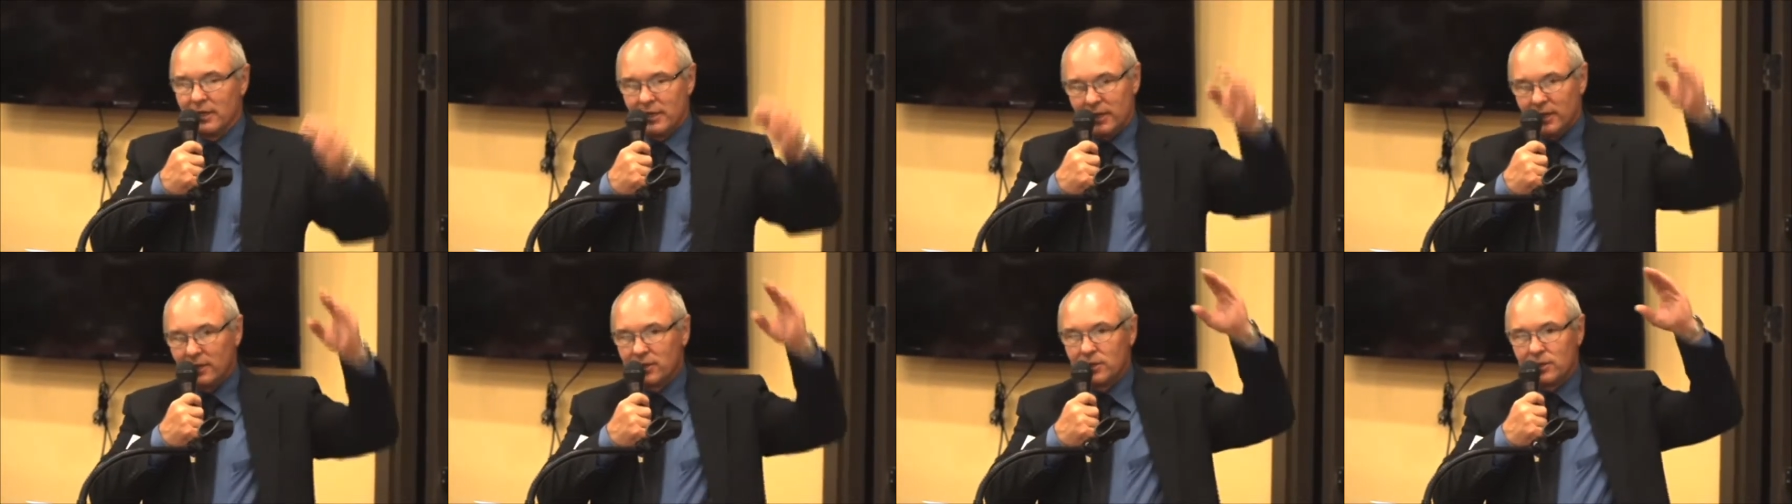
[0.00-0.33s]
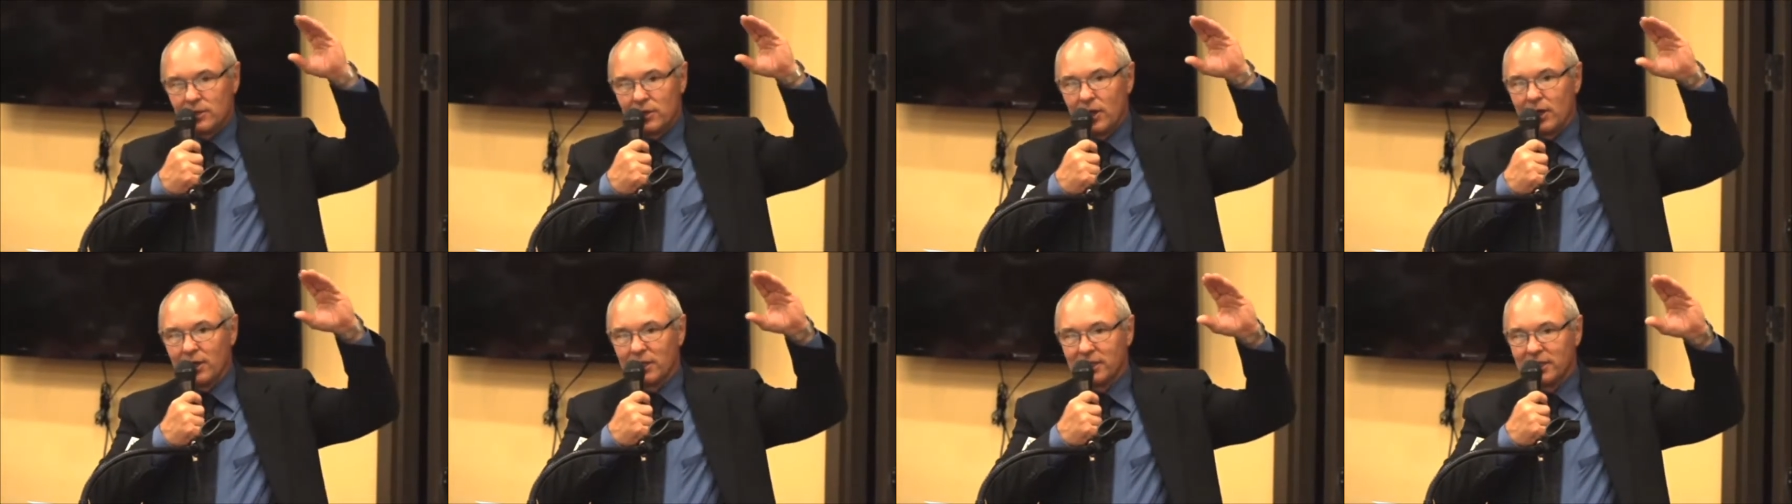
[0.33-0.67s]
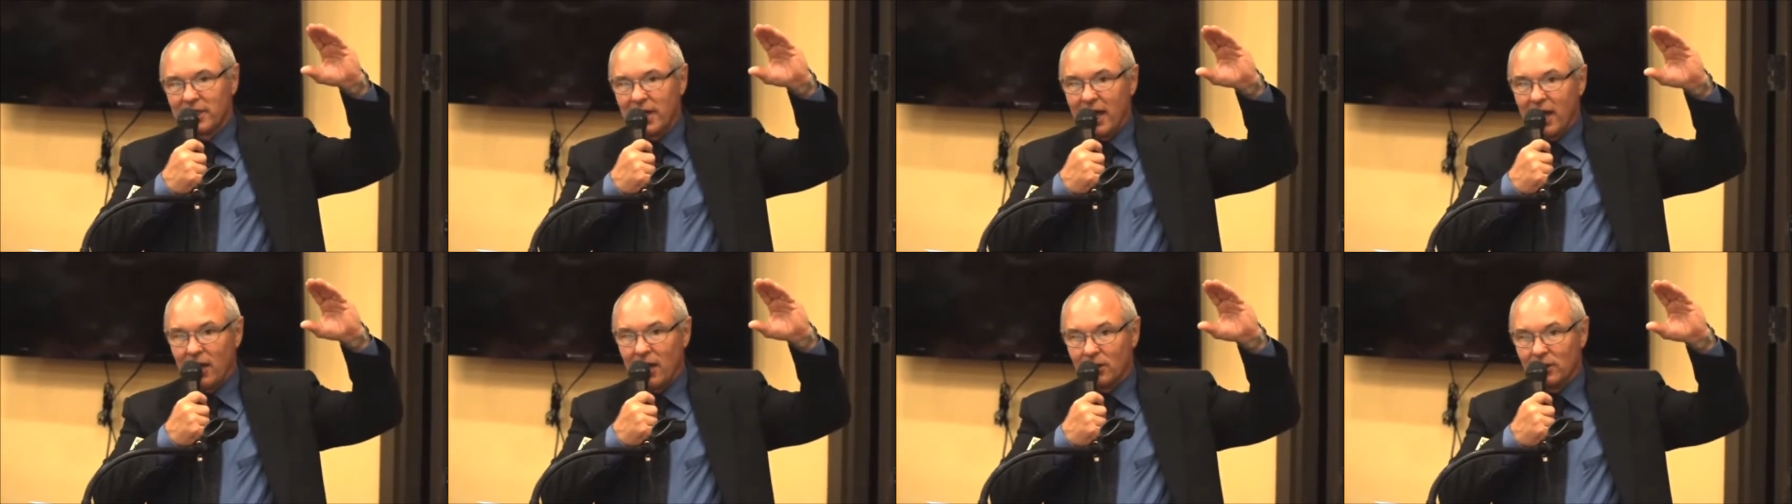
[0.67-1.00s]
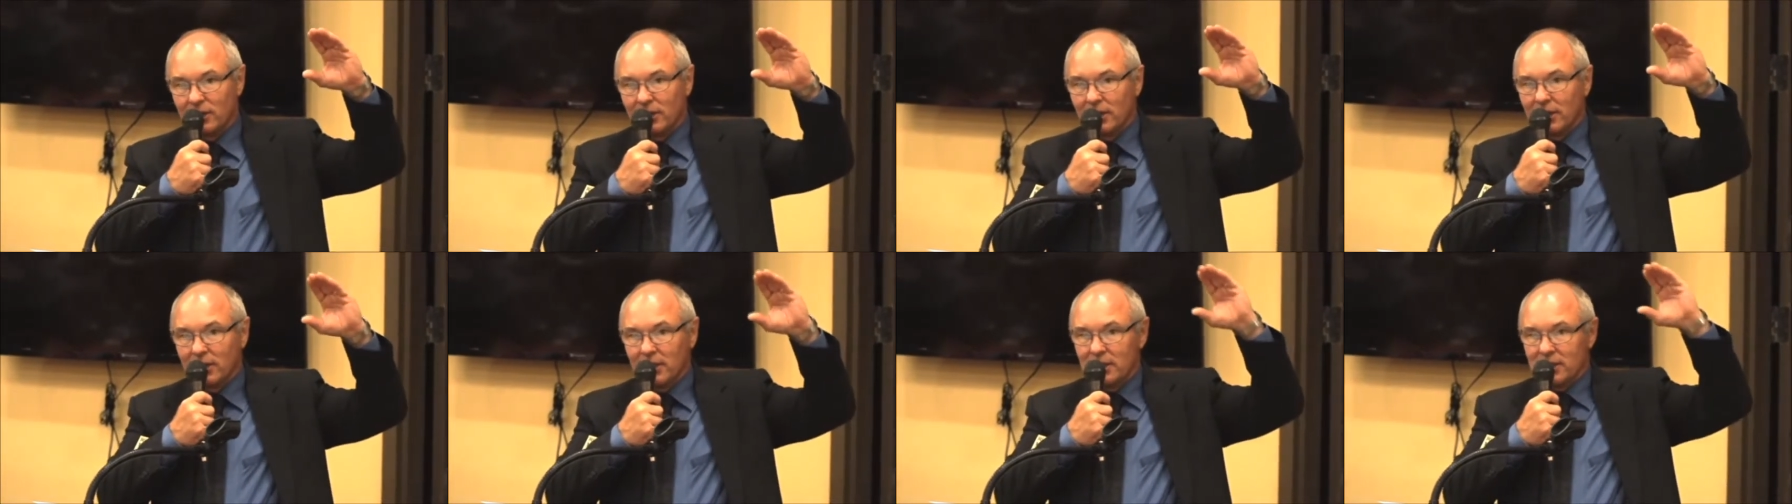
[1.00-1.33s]
It starts
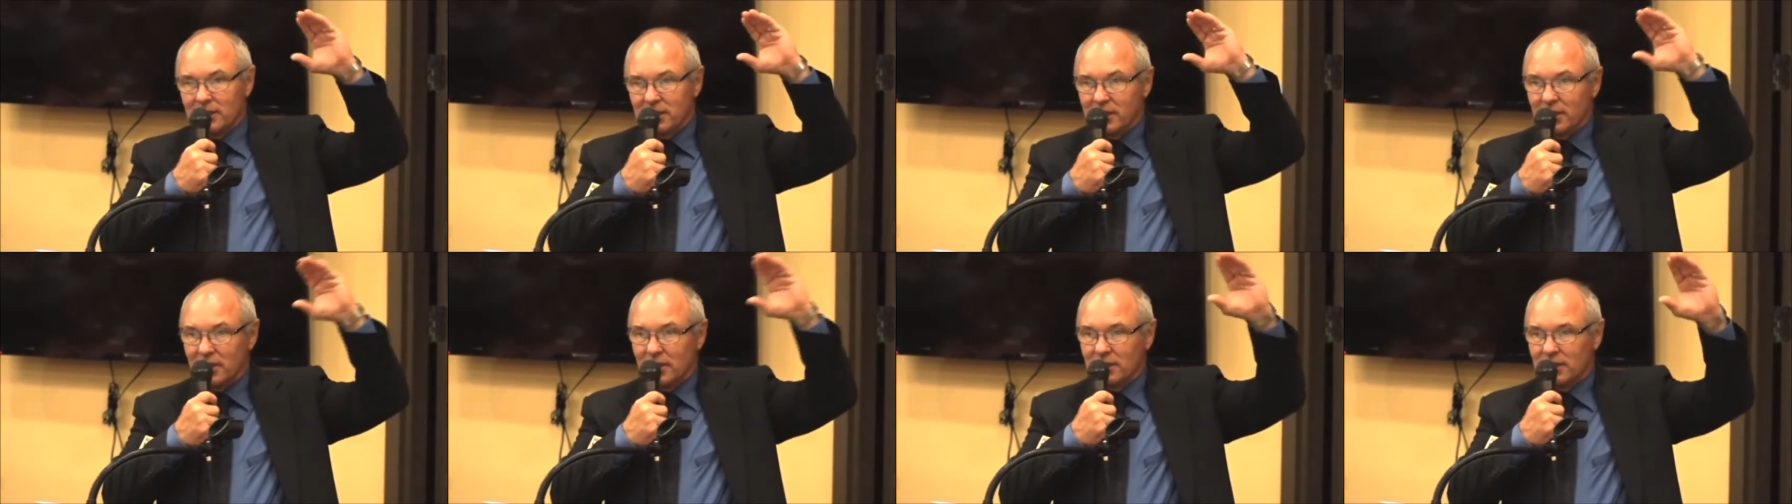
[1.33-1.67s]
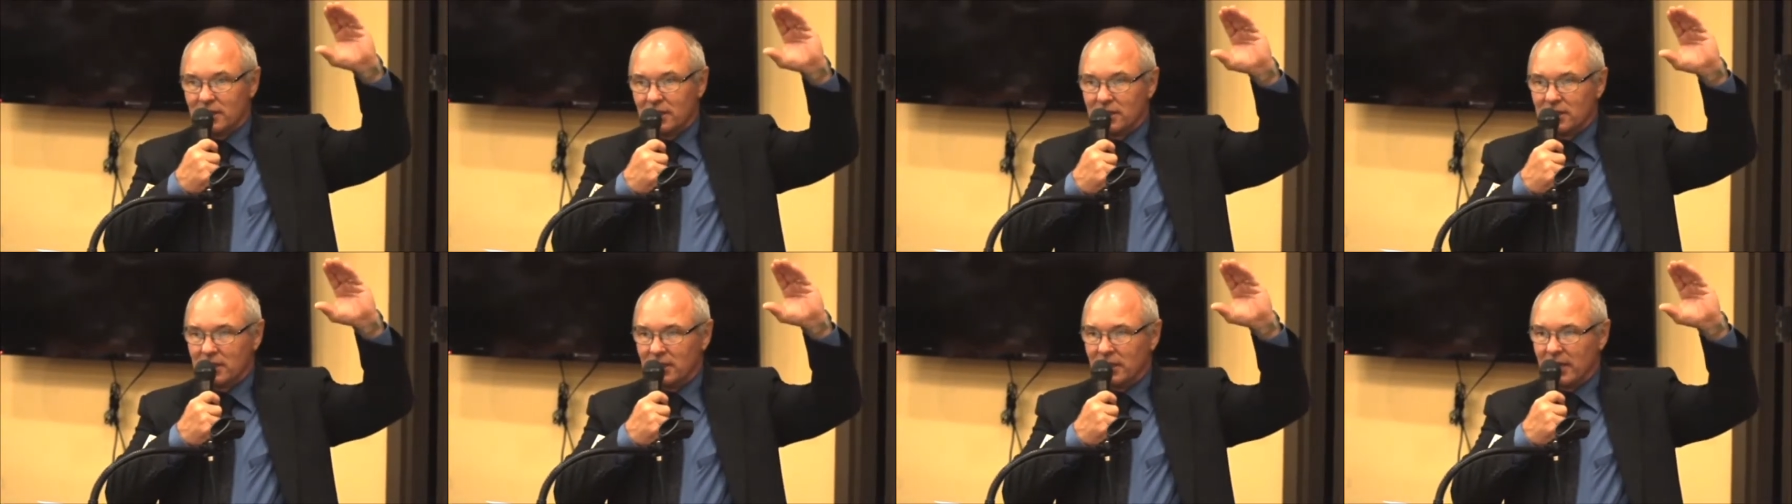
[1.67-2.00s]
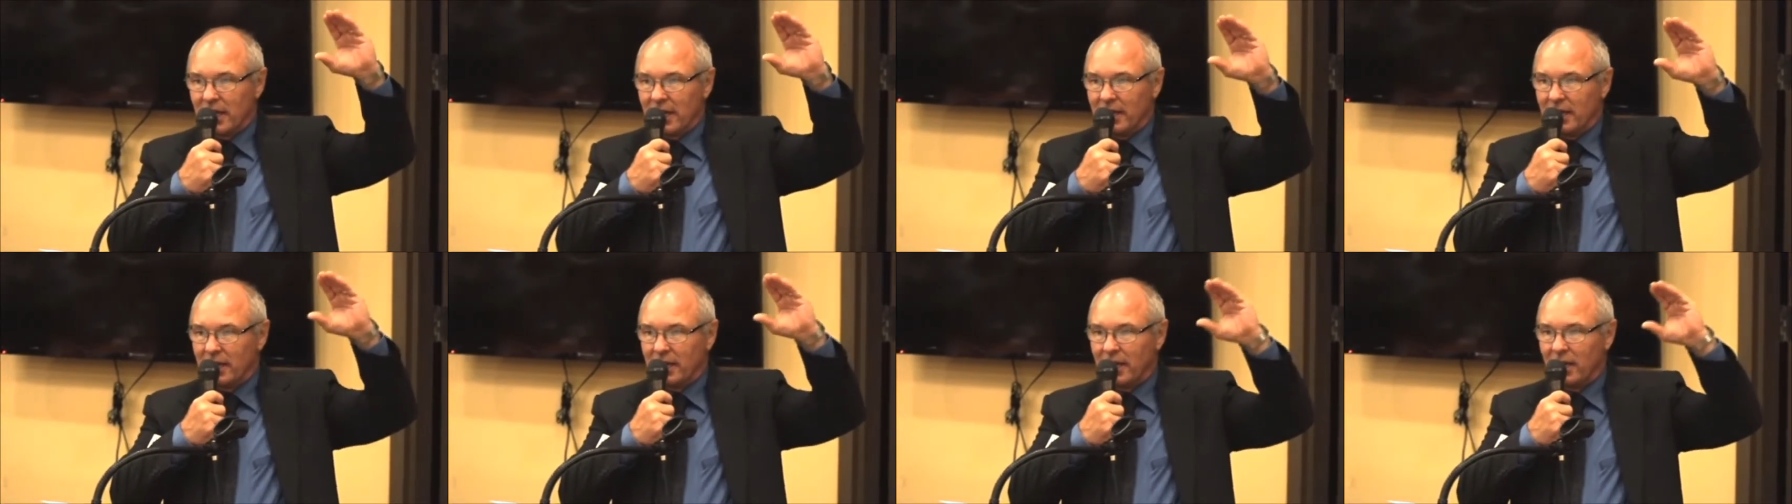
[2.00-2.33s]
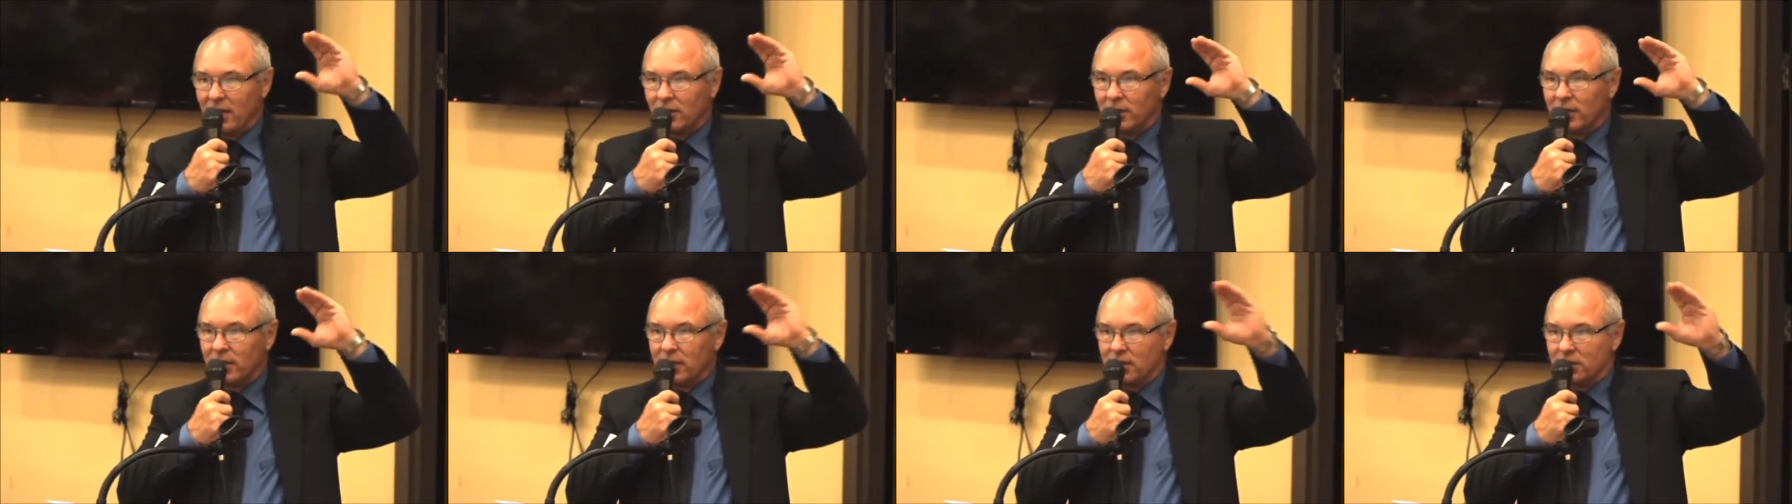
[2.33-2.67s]
out, citizens of Nye County,